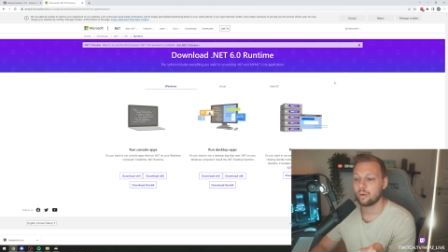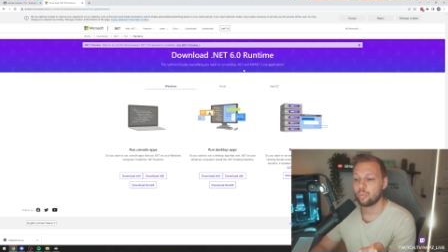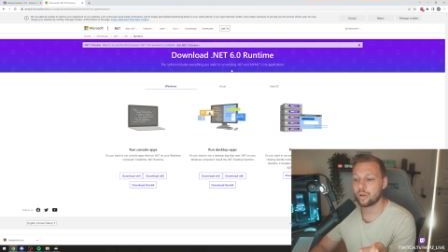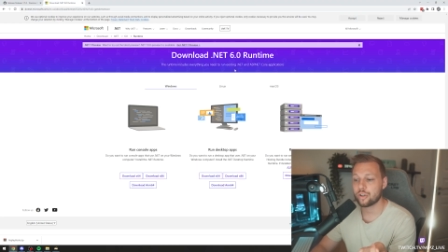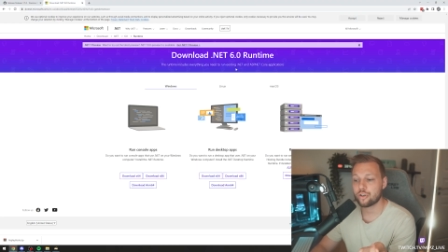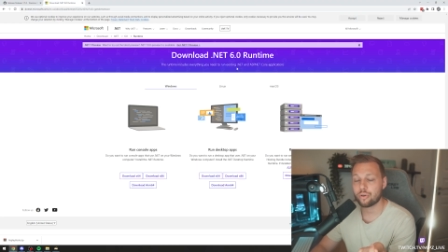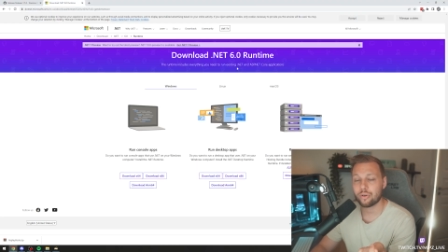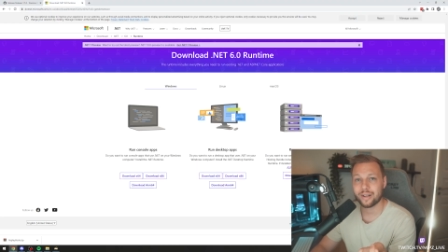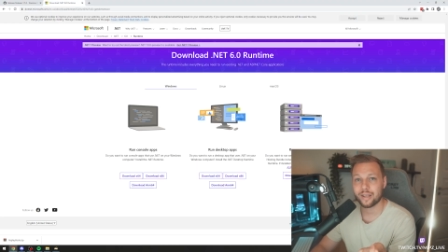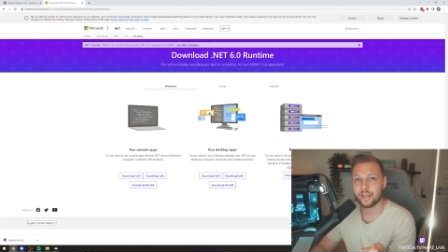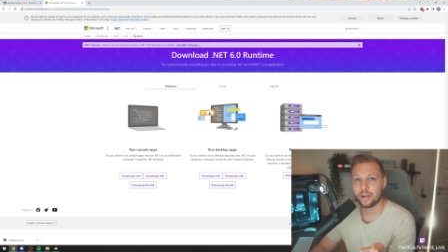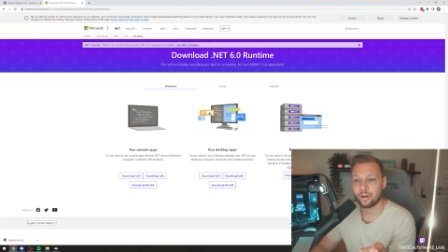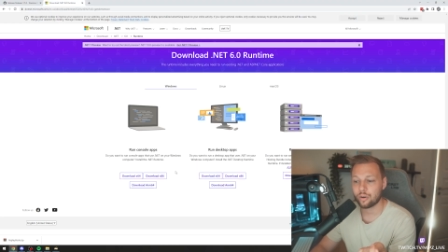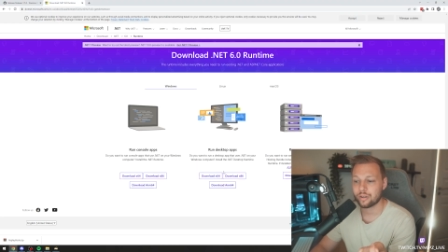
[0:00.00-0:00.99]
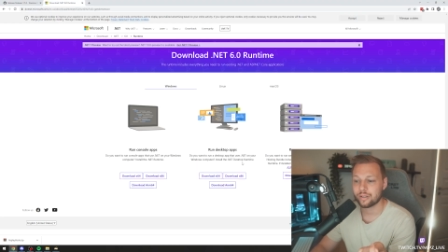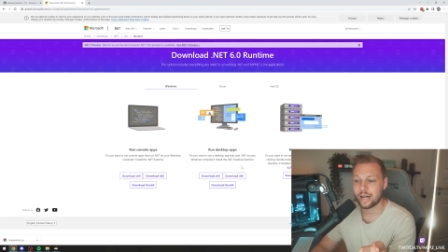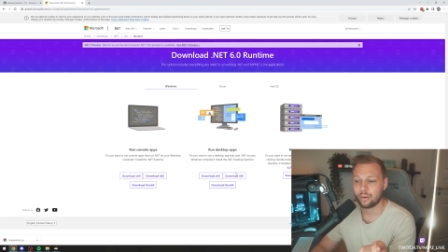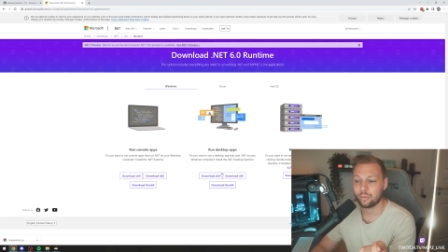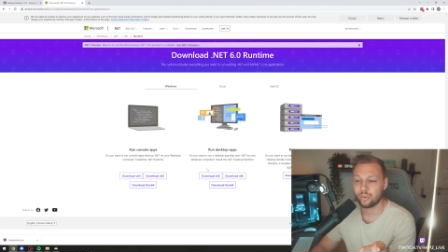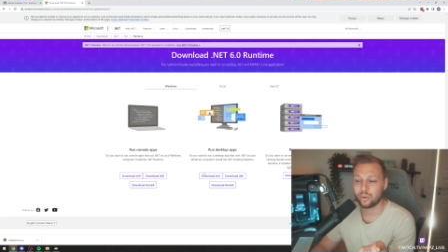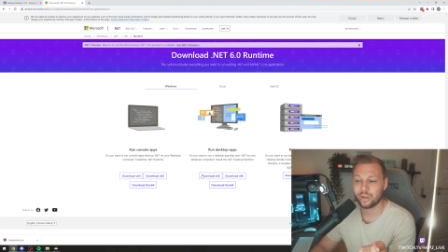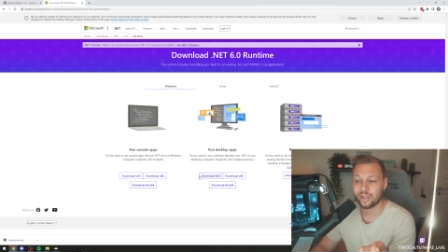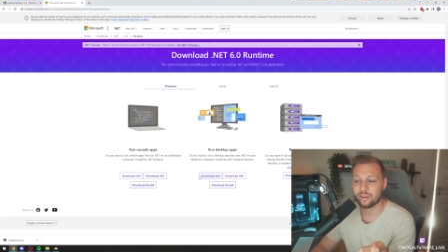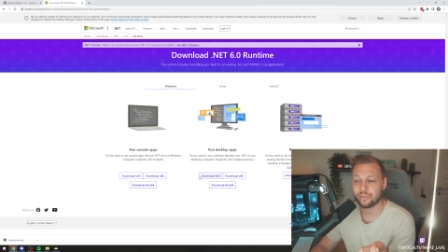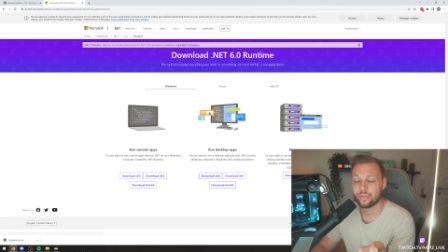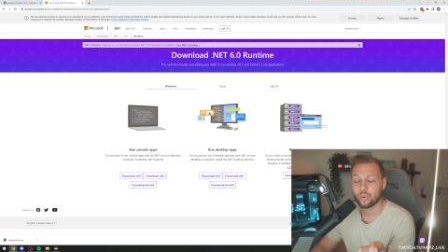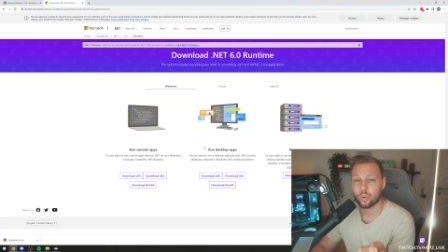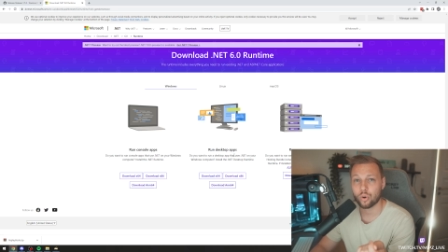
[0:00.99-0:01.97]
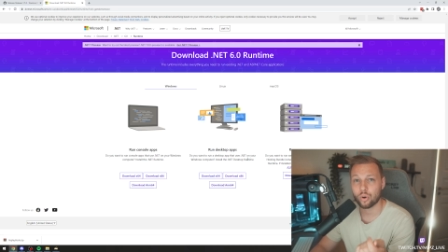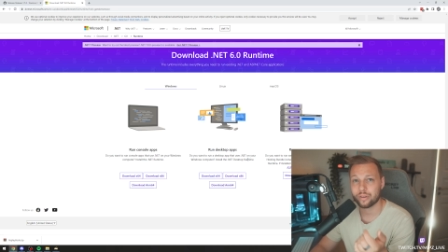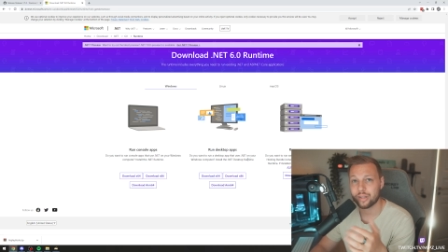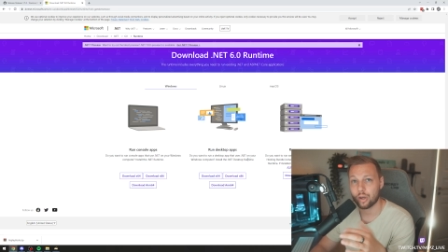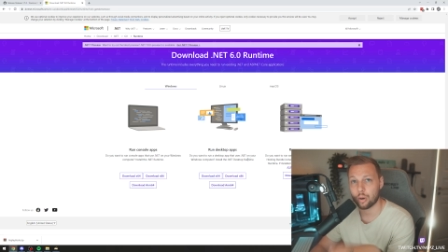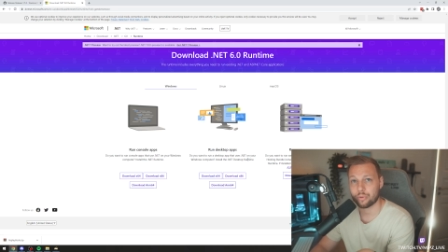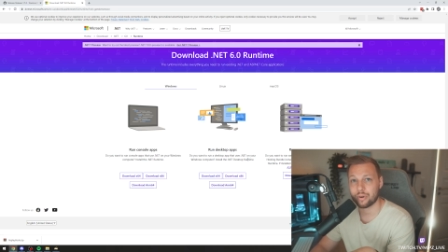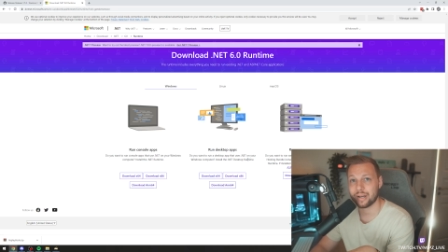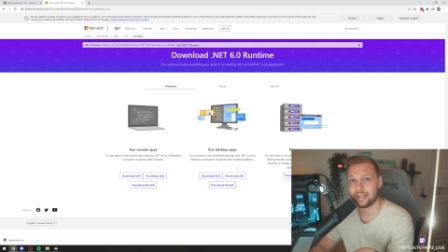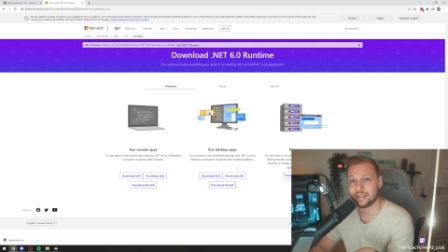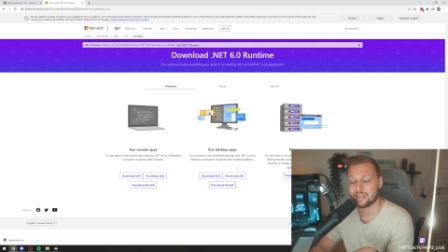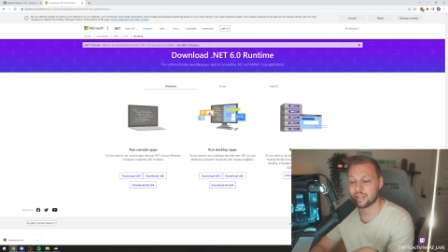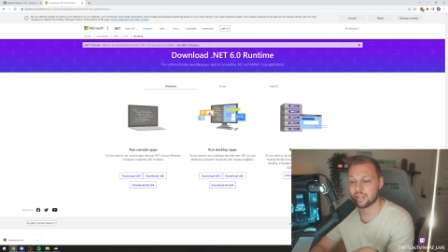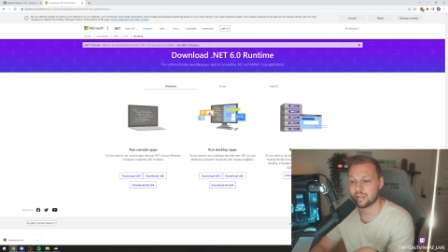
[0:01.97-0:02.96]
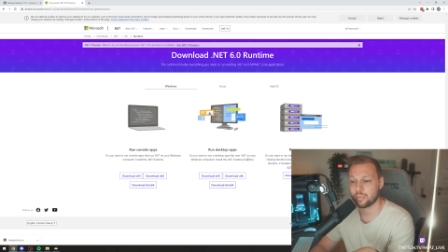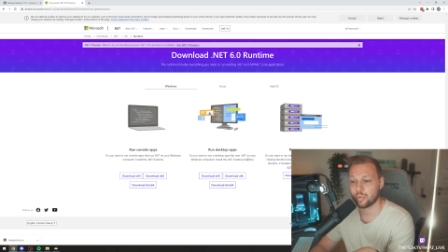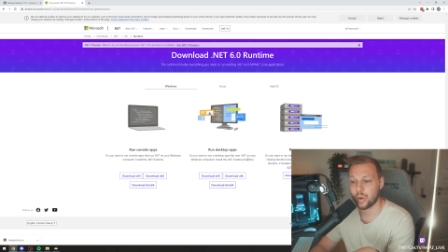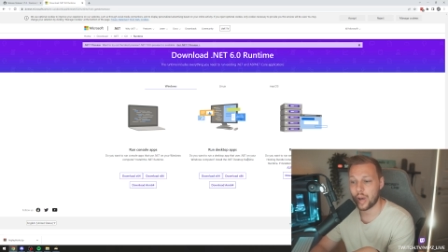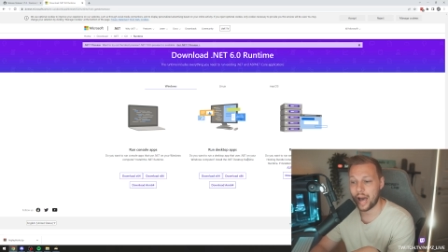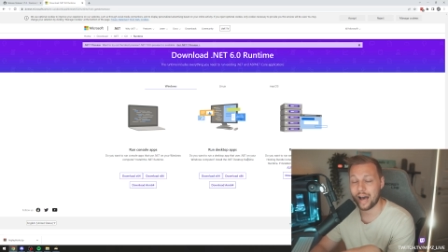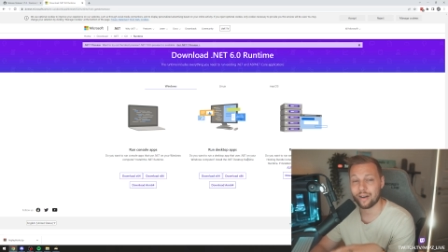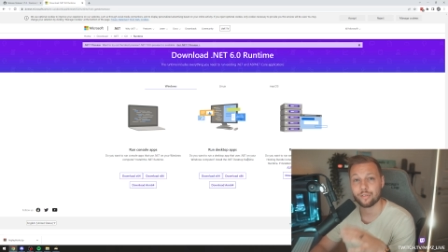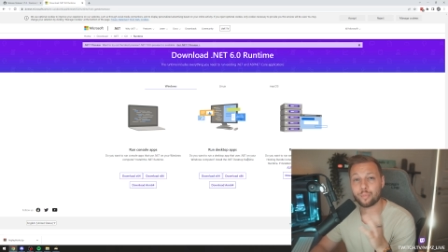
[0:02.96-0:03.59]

Once you're here, download it for the operating system you have.